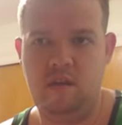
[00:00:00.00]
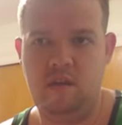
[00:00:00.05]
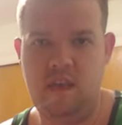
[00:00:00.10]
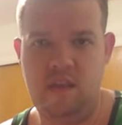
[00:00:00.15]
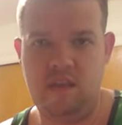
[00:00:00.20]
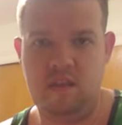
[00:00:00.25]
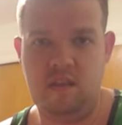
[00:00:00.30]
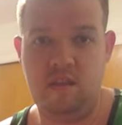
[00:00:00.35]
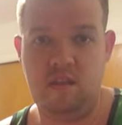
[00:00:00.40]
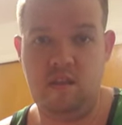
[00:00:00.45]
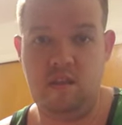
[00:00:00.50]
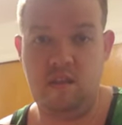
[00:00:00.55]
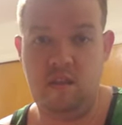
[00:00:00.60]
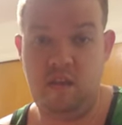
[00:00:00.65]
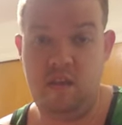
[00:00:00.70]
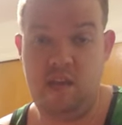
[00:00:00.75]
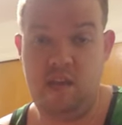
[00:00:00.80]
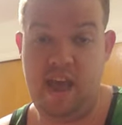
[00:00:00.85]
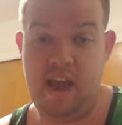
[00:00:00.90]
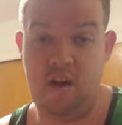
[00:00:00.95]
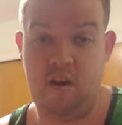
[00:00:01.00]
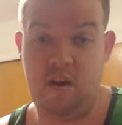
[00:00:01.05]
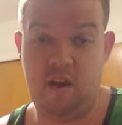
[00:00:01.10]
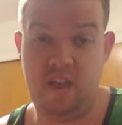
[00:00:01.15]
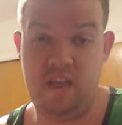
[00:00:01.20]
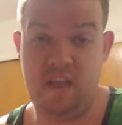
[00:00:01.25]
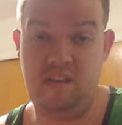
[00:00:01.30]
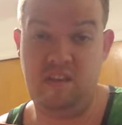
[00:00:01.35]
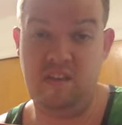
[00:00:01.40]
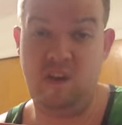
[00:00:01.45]
and
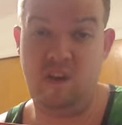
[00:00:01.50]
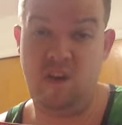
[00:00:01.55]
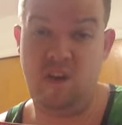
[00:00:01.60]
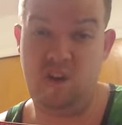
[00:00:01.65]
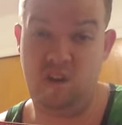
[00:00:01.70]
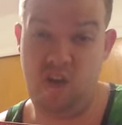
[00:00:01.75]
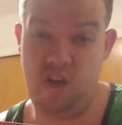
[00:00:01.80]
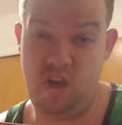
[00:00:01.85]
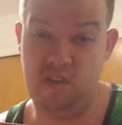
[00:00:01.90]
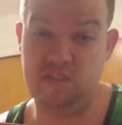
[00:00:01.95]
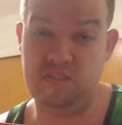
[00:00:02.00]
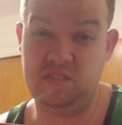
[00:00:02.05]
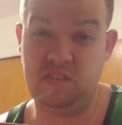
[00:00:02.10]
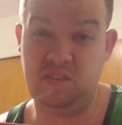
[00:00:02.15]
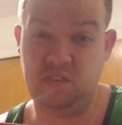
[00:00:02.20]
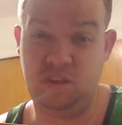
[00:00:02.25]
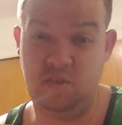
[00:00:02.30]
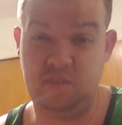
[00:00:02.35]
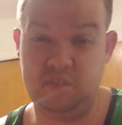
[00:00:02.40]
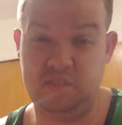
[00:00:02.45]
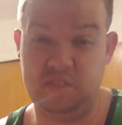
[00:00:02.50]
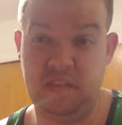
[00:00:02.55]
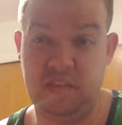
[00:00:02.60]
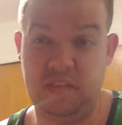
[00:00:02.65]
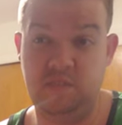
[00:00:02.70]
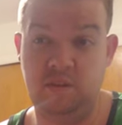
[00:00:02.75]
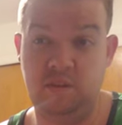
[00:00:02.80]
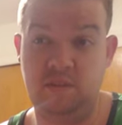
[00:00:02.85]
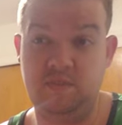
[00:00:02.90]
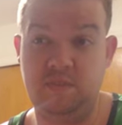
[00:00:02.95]
Harry also learns that
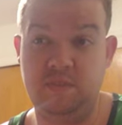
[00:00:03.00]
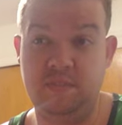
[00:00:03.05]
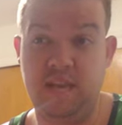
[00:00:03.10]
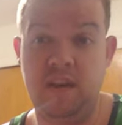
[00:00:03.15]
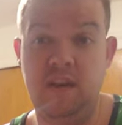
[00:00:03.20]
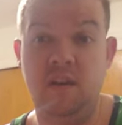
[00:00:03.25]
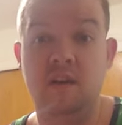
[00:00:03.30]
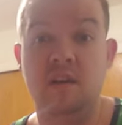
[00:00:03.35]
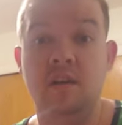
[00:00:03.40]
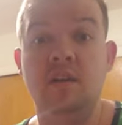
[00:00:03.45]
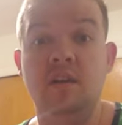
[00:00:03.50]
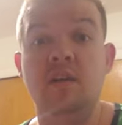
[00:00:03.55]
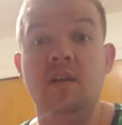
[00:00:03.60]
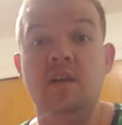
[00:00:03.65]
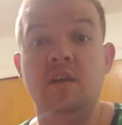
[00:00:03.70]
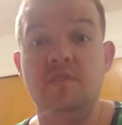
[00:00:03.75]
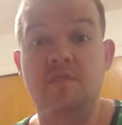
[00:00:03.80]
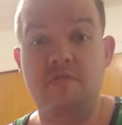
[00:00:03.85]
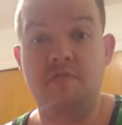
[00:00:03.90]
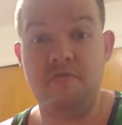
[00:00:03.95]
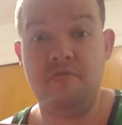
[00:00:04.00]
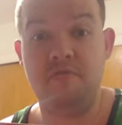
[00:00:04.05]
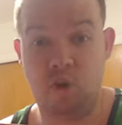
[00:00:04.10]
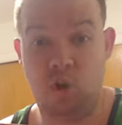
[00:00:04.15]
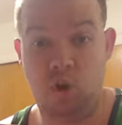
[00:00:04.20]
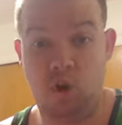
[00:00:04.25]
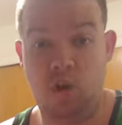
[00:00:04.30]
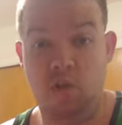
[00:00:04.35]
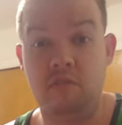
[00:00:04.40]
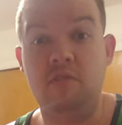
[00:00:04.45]
learns was that the
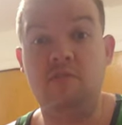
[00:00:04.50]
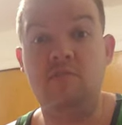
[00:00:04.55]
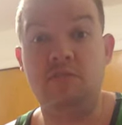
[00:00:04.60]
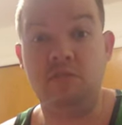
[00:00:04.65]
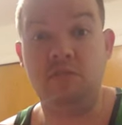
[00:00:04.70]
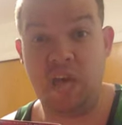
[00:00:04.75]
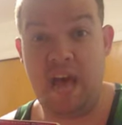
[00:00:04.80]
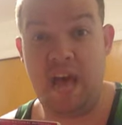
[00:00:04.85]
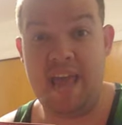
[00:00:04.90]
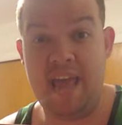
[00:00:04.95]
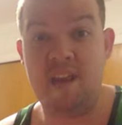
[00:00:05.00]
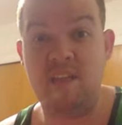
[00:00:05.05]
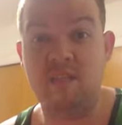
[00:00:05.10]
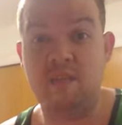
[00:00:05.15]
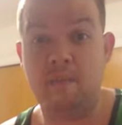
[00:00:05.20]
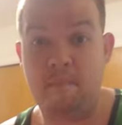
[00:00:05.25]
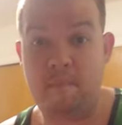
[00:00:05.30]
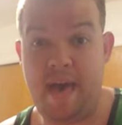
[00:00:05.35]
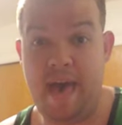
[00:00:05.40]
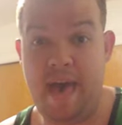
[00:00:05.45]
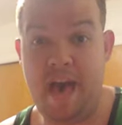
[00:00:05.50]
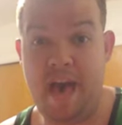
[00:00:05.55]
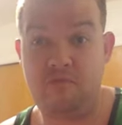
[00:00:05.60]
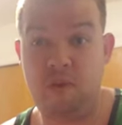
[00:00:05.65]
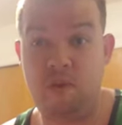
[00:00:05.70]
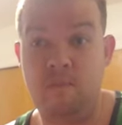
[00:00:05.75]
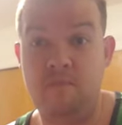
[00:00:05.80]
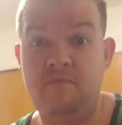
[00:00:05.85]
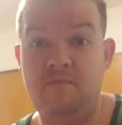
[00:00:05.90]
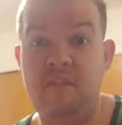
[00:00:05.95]
girl who died in the
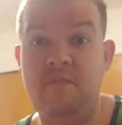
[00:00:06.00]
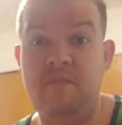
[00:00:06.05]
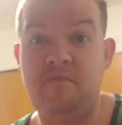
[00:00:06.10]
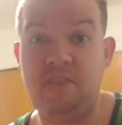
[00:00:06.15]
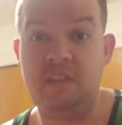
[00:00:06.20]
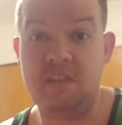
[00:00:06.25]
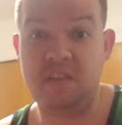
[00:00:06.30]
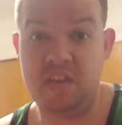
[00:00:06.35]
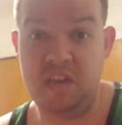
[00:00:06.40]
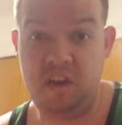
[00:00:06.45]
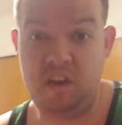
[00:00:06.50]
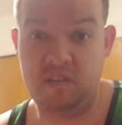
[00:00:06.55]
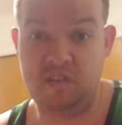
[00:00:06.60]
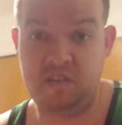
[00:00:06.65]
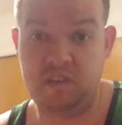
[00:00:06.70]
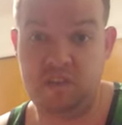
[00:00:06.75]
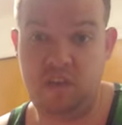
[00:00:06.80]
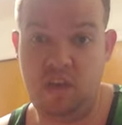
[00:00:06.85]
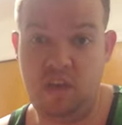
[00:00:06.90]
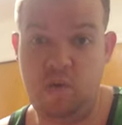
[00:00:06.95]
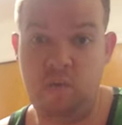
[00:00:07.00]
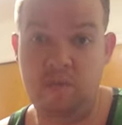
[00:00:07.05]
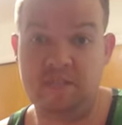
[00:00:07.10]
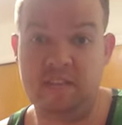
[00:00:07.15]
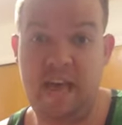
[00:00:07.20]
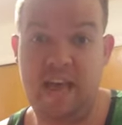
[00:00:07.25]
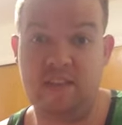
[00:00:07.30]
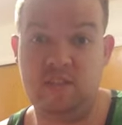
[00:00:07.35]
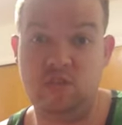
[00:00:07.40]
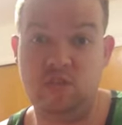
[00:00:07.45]
bathroom 50 years ago was
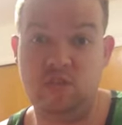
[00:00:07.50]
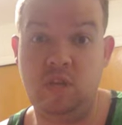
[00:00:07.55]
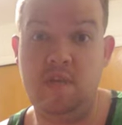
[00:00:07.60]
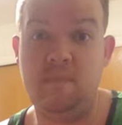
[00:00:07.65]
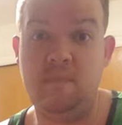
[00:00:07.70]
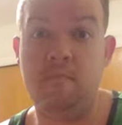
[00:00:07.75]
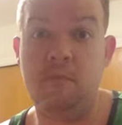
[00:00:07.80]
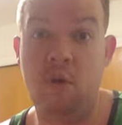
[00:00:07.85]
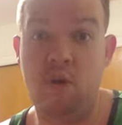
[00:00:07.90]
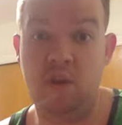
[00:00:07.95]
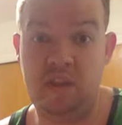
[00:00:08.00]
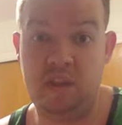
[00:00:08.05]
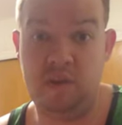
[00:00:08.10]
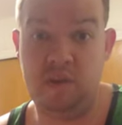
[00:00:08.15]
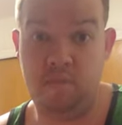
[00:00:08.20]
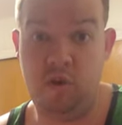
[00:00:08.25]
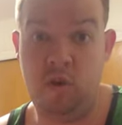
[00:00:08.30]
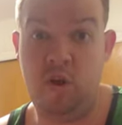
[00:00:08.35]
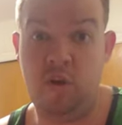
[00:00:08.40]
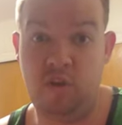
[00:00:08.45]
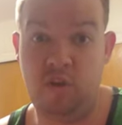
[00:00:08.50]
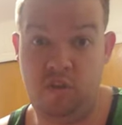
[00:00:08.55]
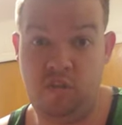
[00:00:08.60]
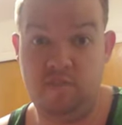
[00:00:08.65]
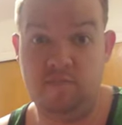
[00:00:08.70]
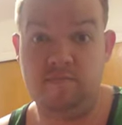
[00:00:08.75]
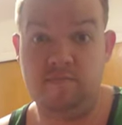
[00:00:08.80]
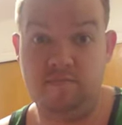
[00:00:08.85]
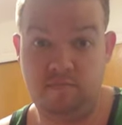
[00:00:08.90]
actually Moaning Myrtle.